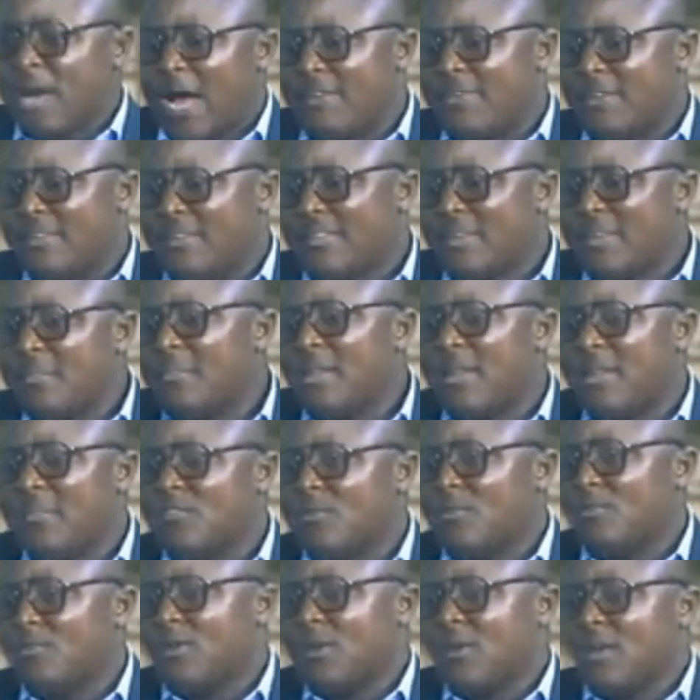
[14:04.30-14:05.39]
a semblance
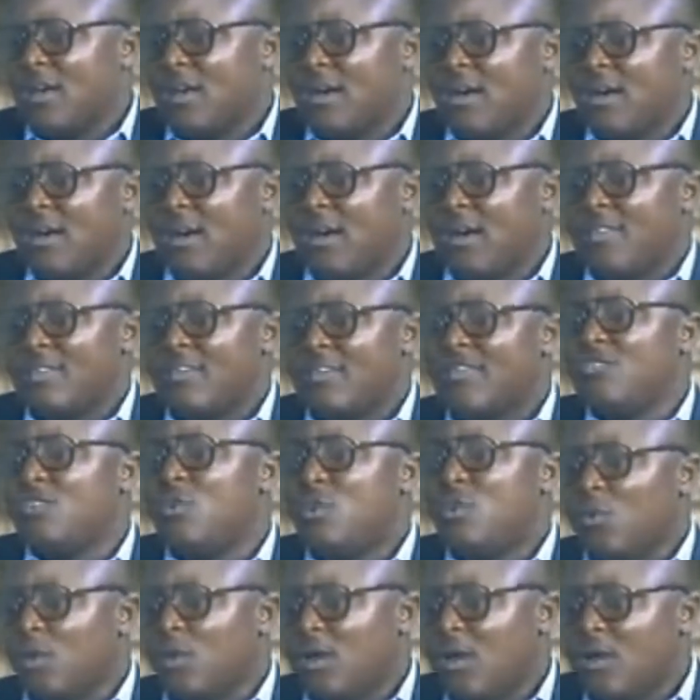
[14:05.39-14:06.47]
of this
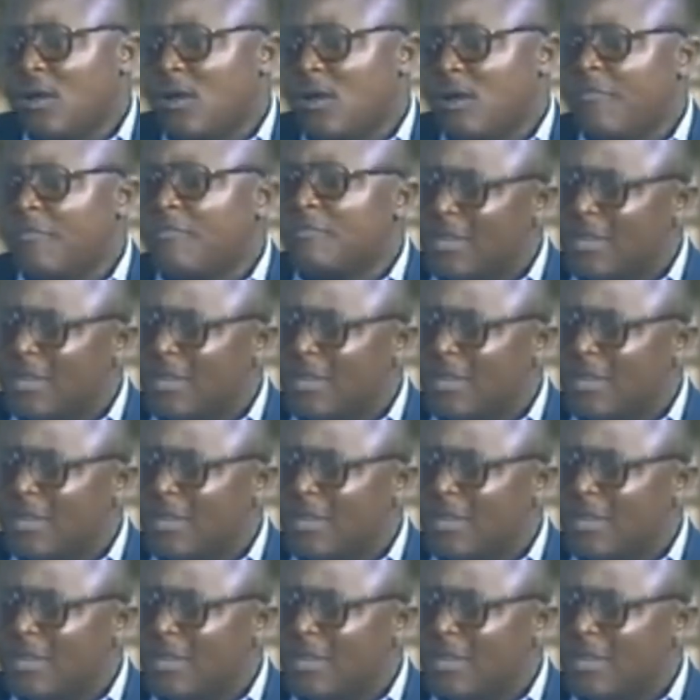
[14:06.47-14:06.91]
goal of